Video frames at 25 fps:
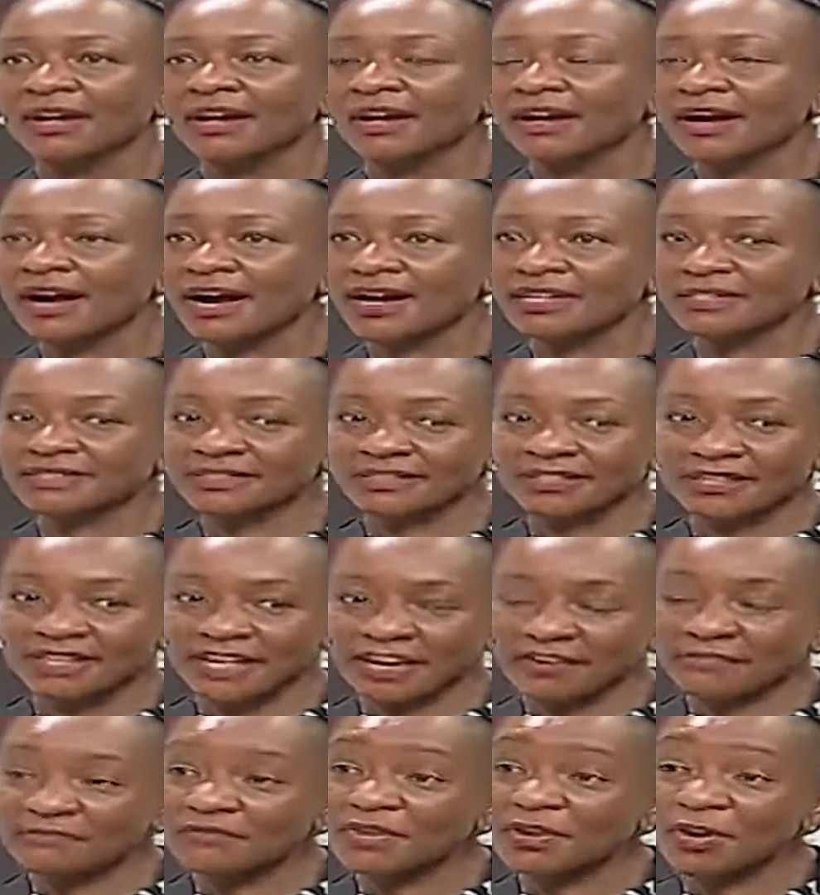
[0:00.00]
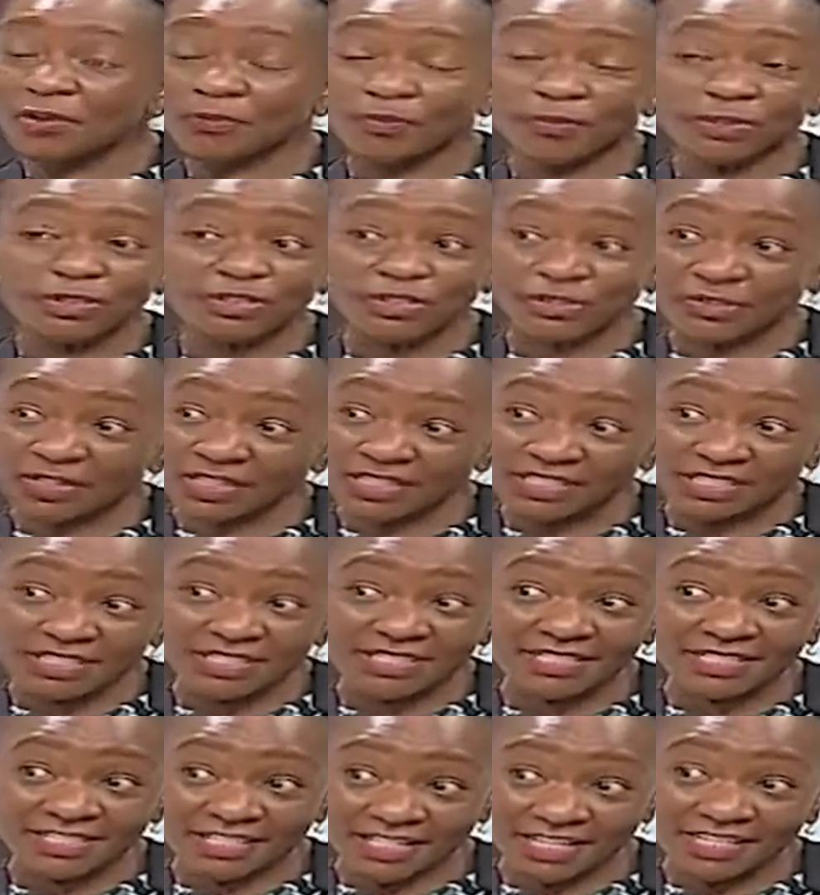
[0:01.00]
and gave me
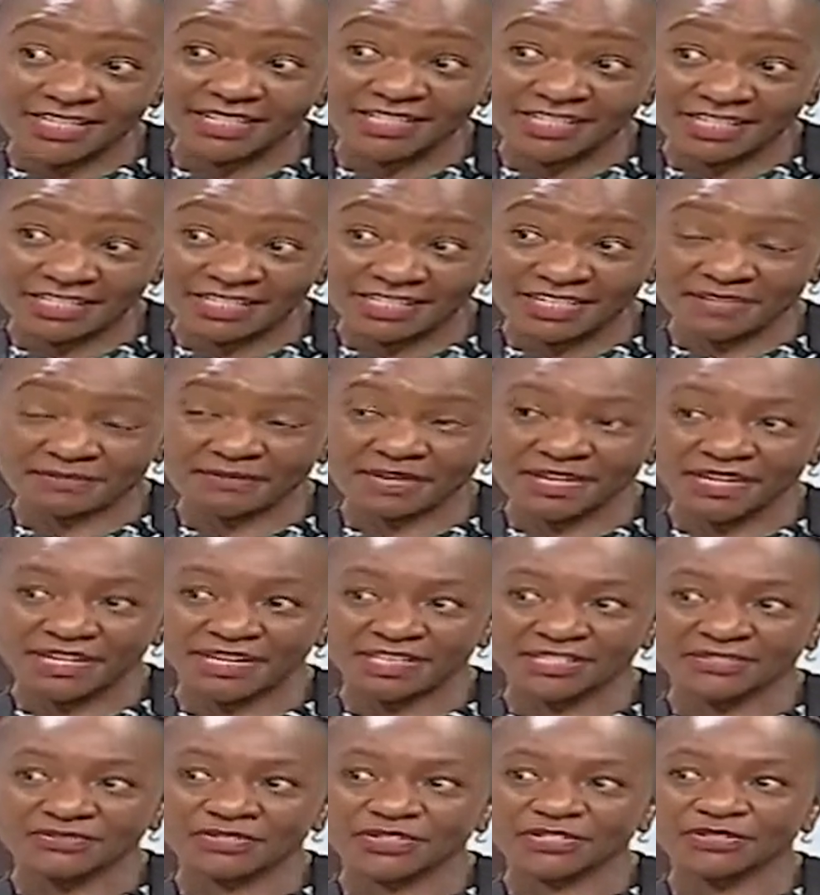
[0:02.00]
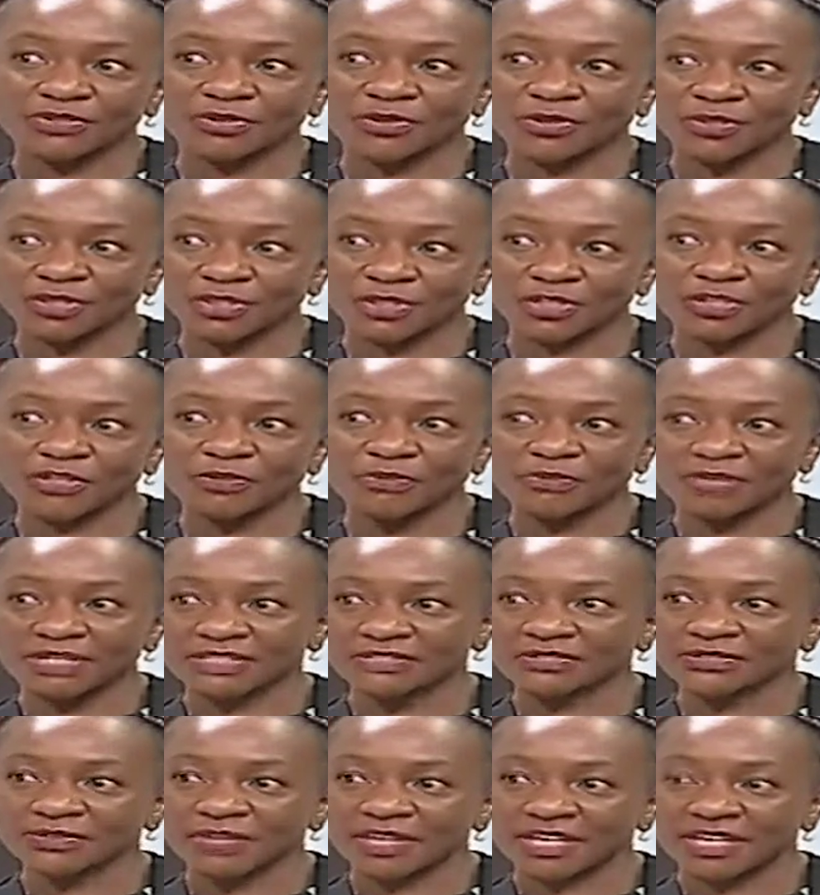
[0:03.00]
opportunities still in the same industry to continue
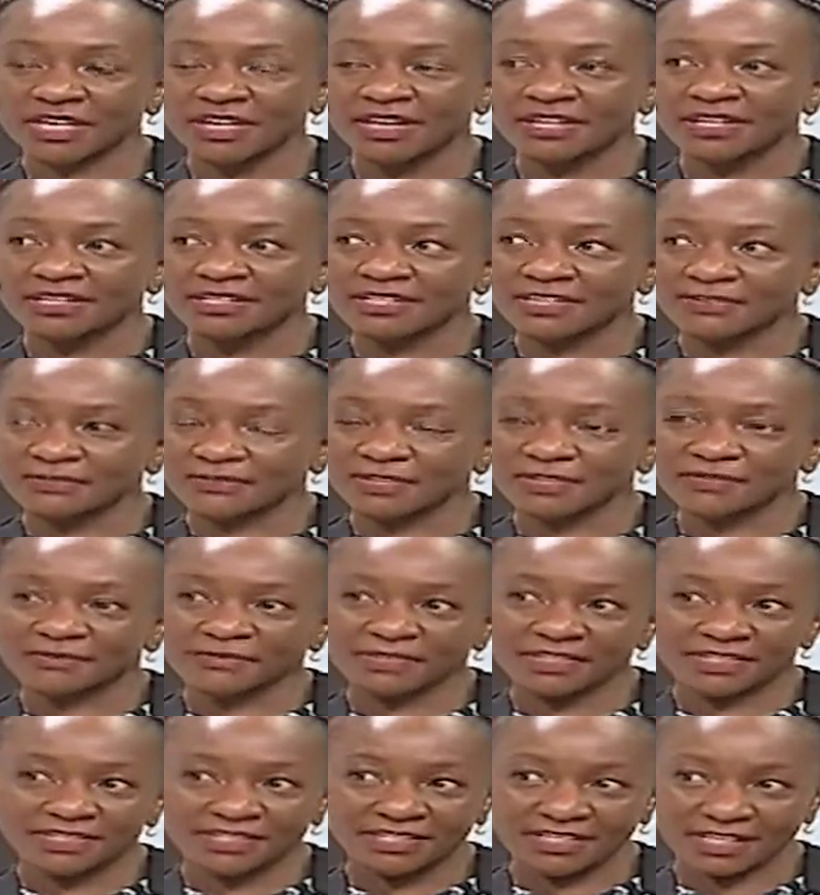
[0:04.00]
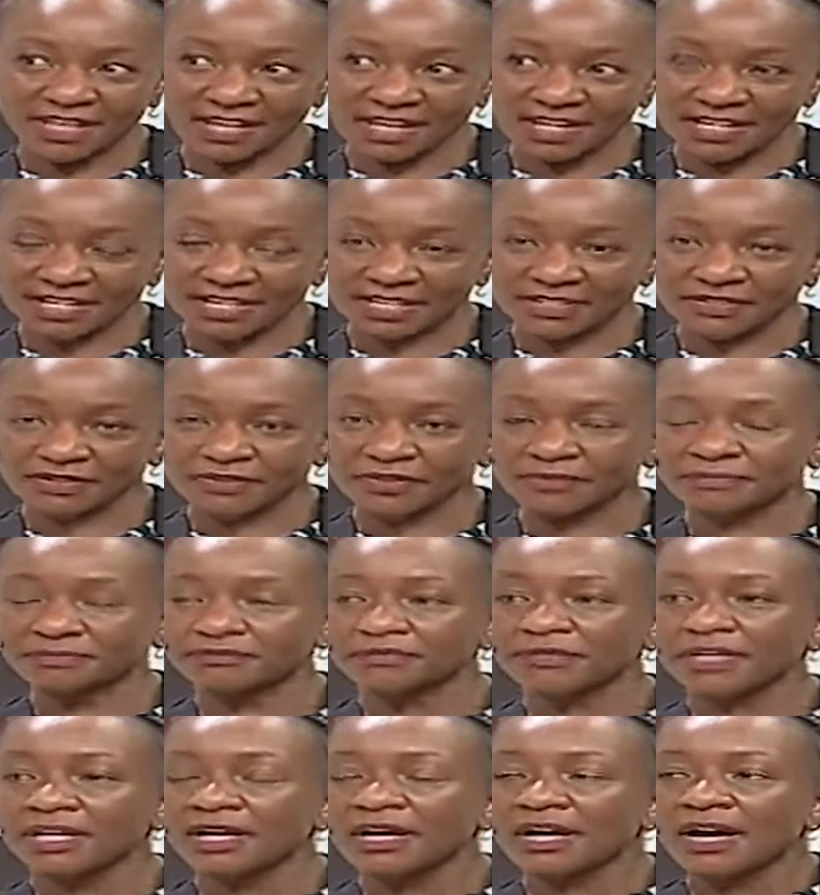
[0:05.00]
pursuing different fields in the industry. Mm
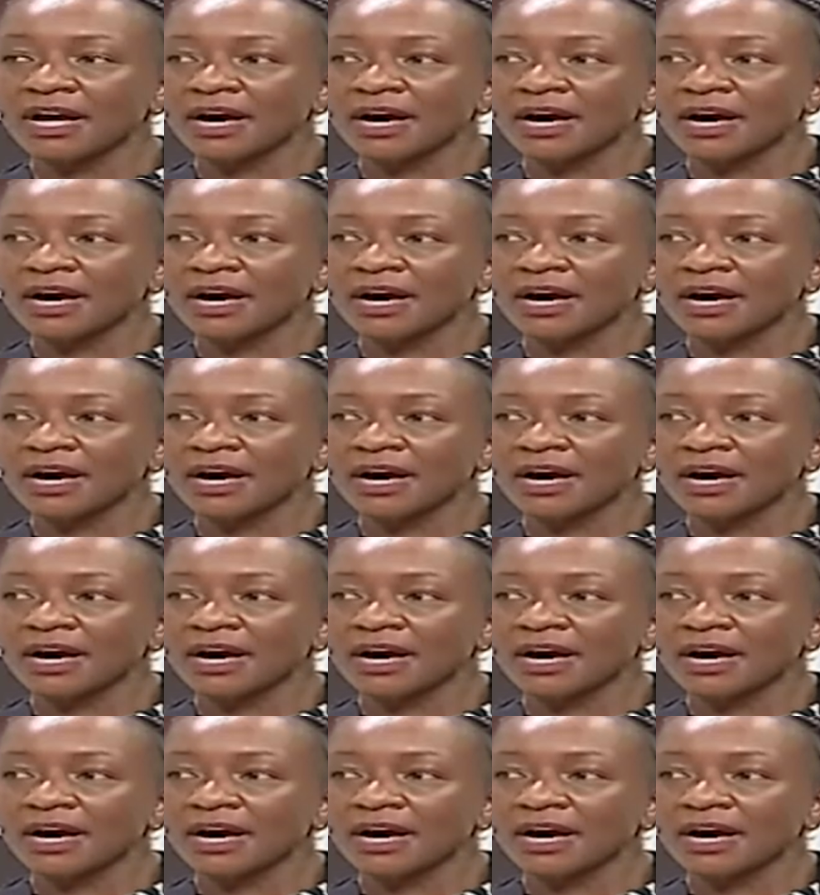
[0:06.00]
-hmm.